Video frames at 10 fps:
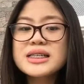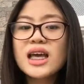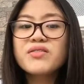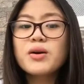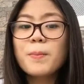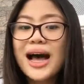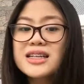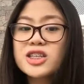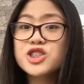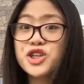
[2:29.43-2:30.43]
save the
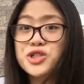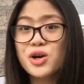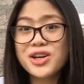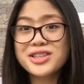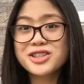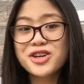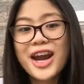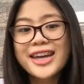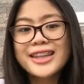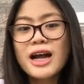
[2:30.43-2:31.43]
passengers on the
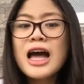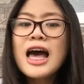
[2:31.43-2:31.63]
train.